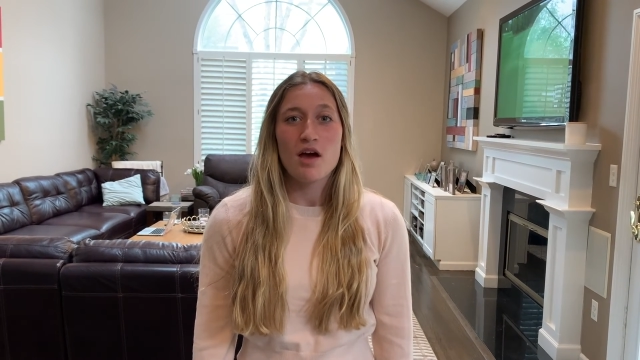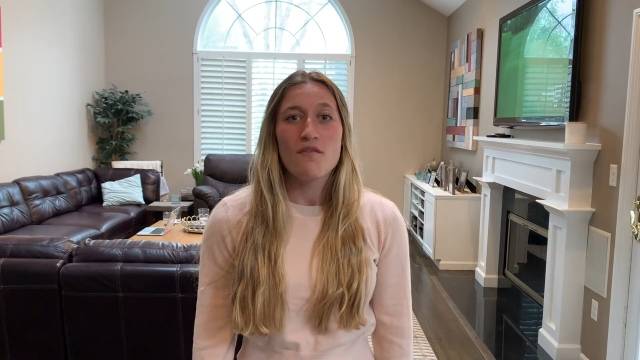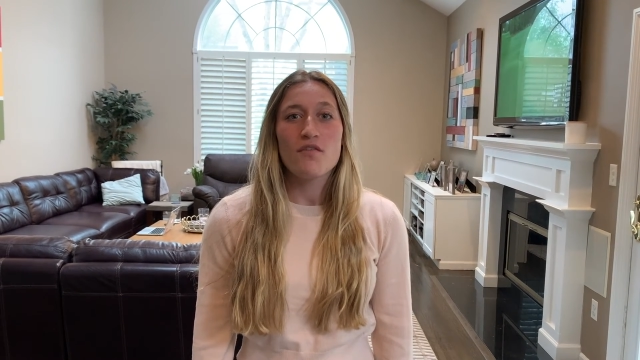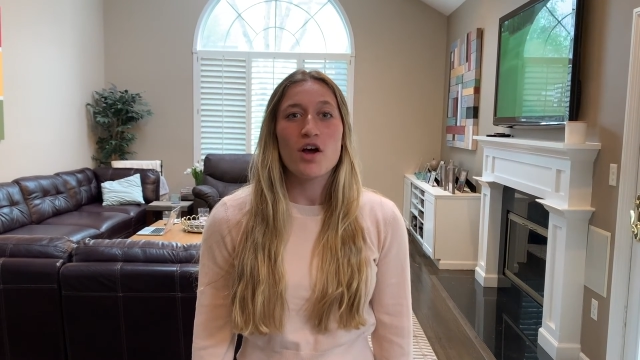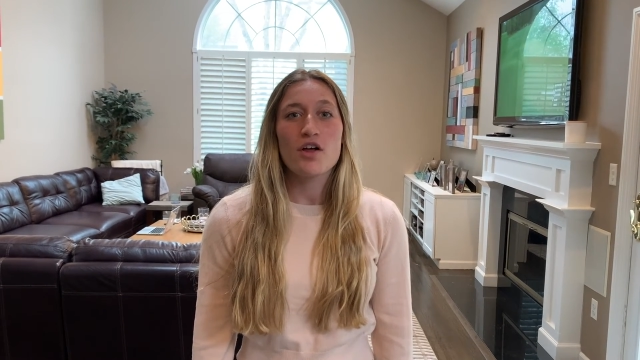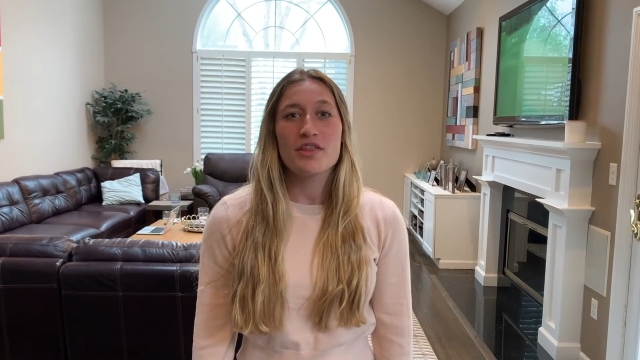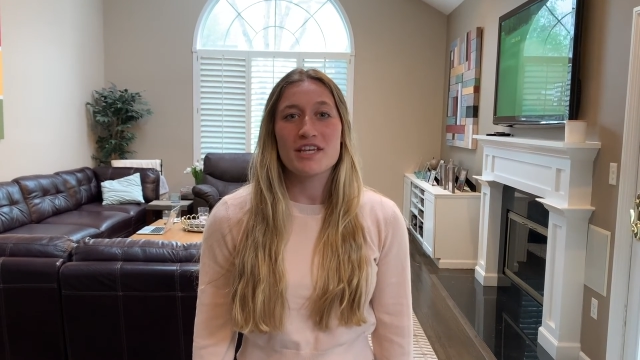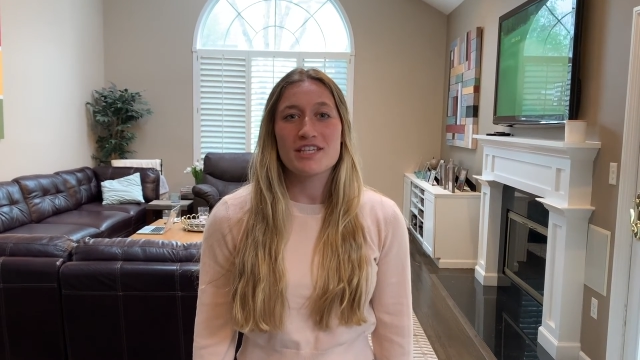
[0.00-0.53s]

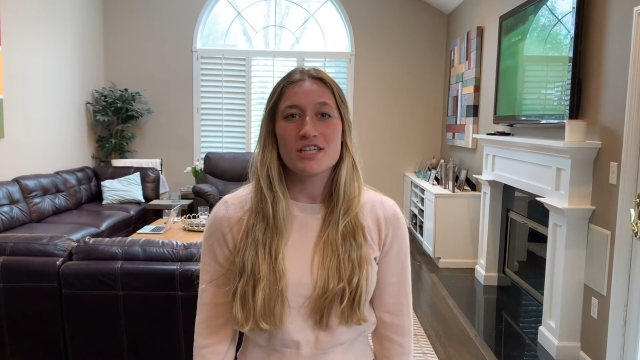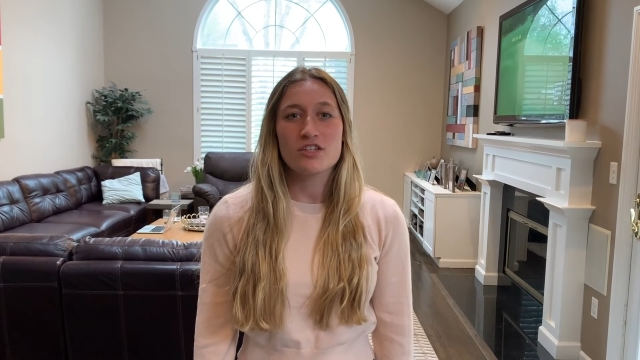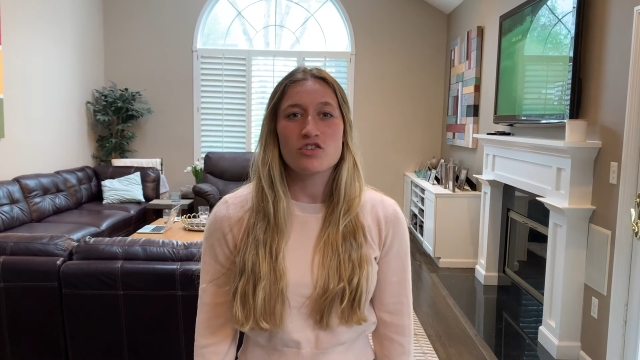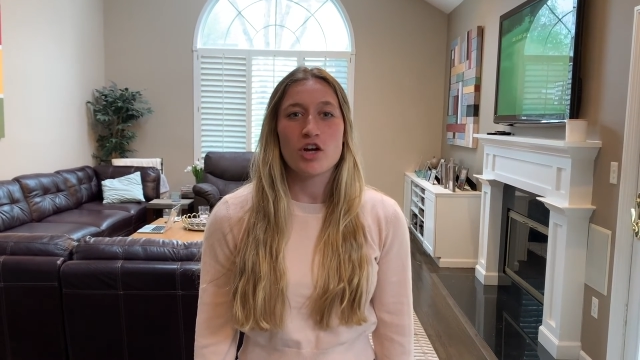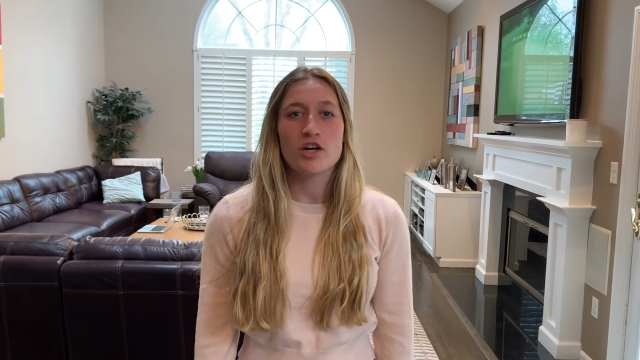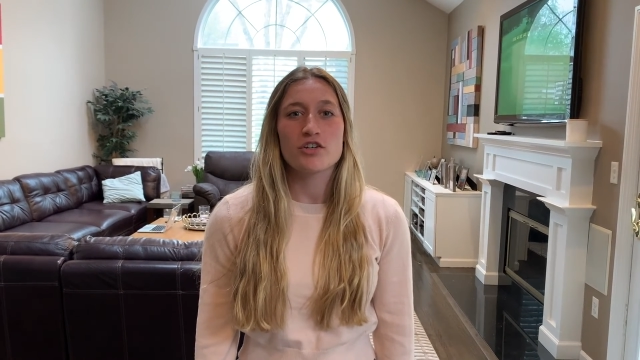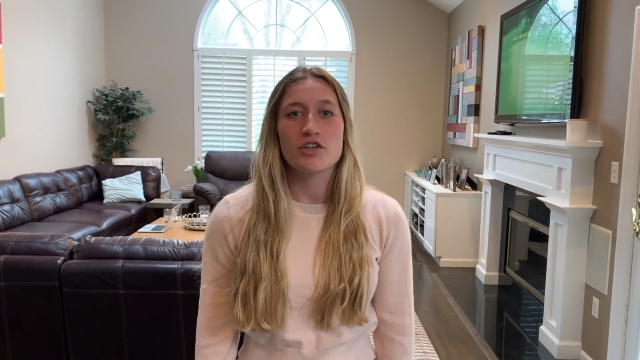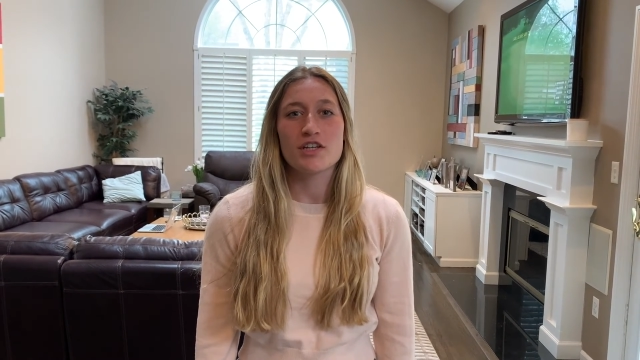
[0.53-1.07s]
Follow these
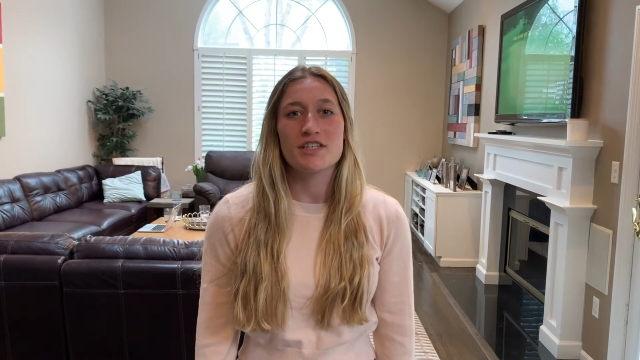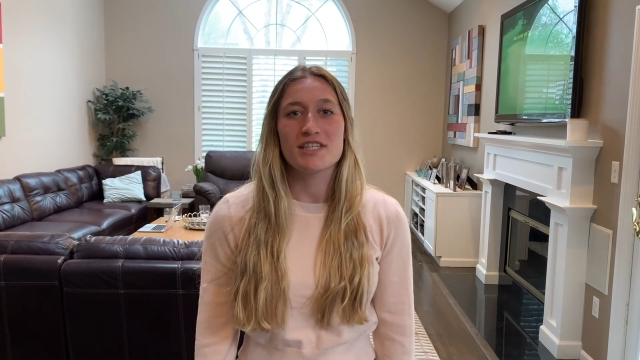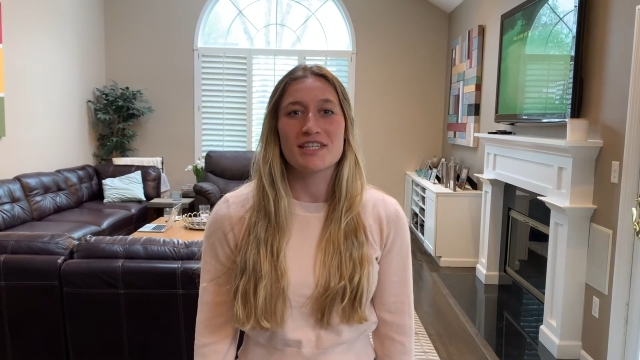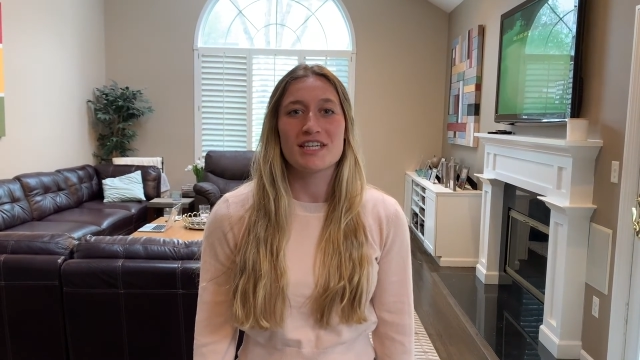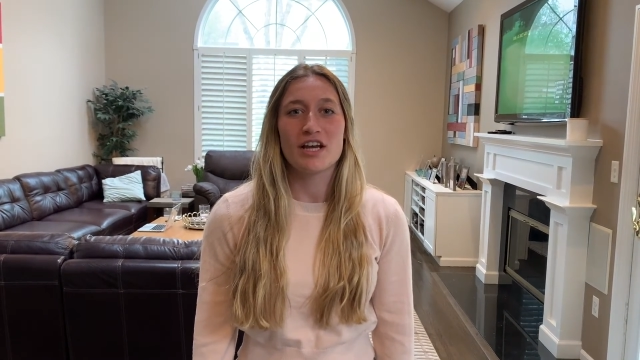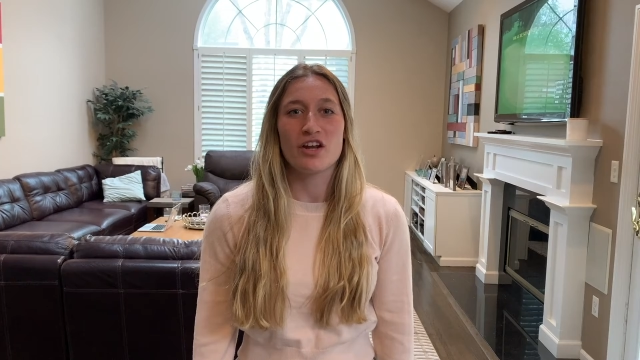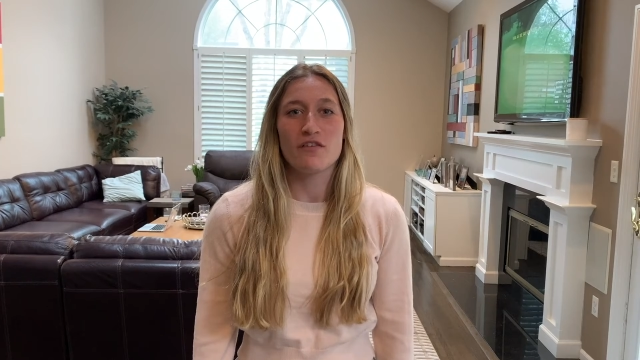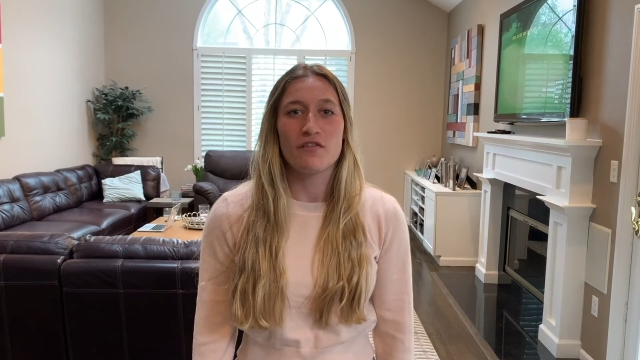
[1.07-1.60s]
instructions to
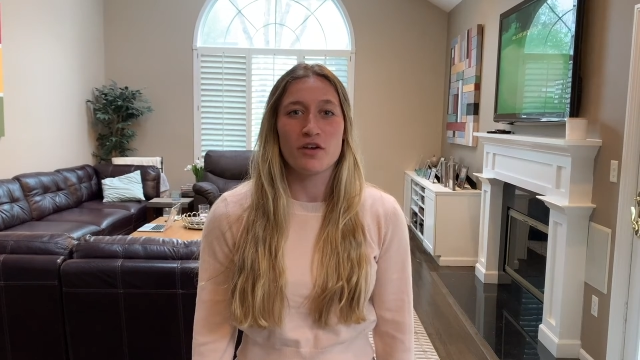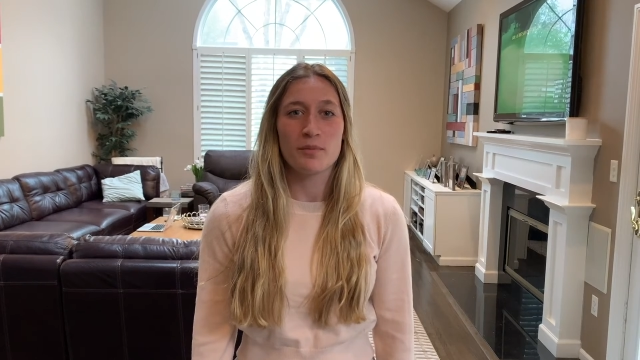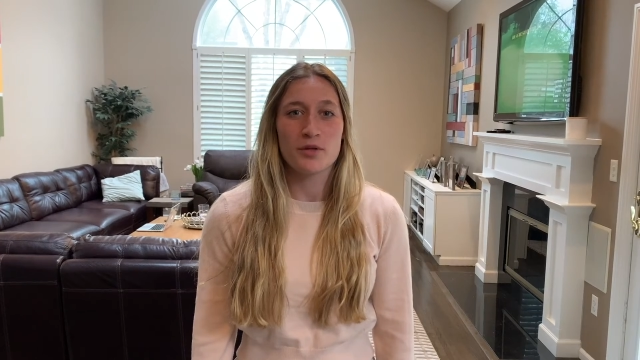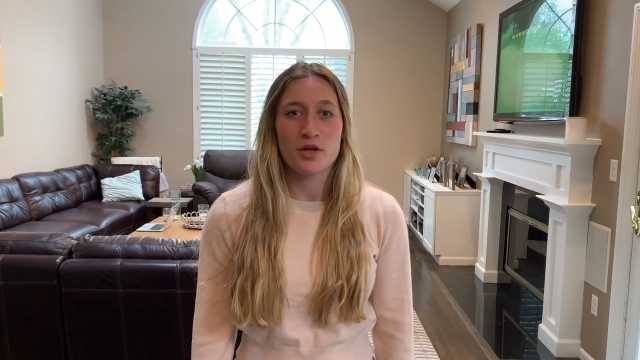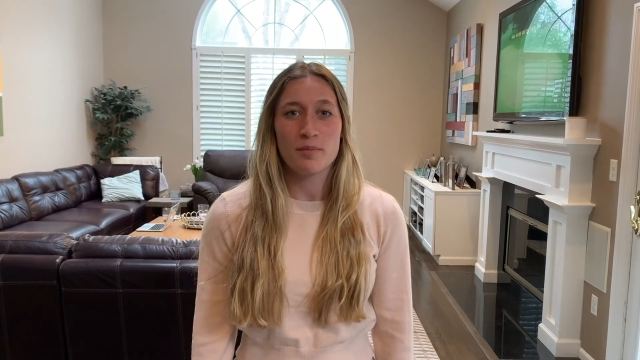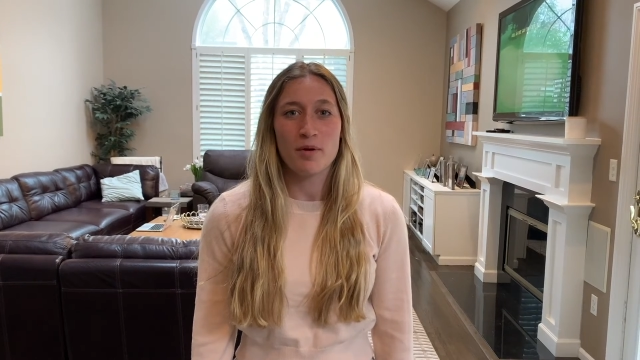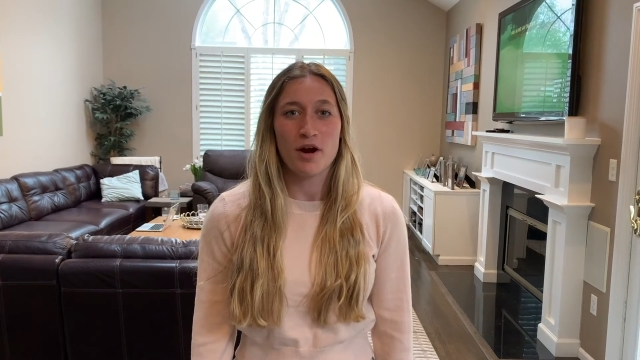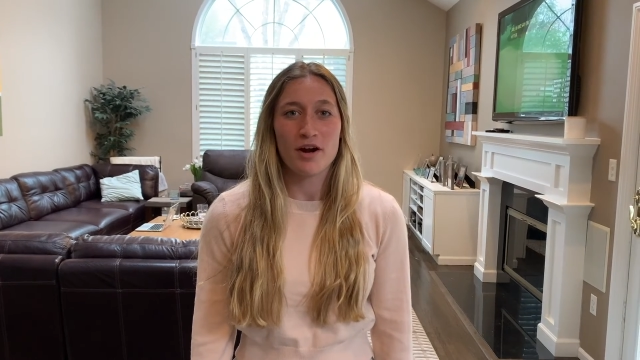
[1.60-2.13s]
see how to film
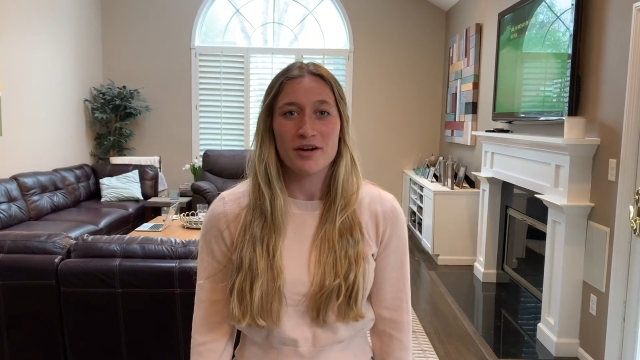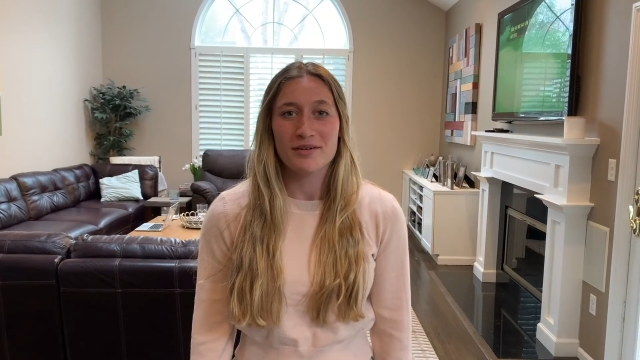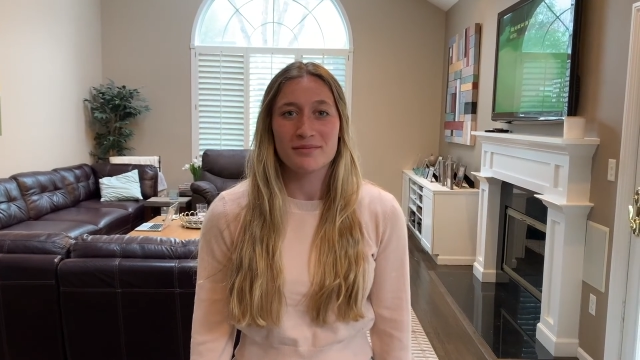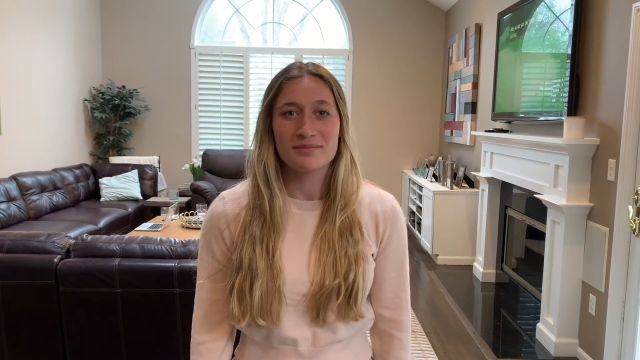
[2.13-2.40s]
your part.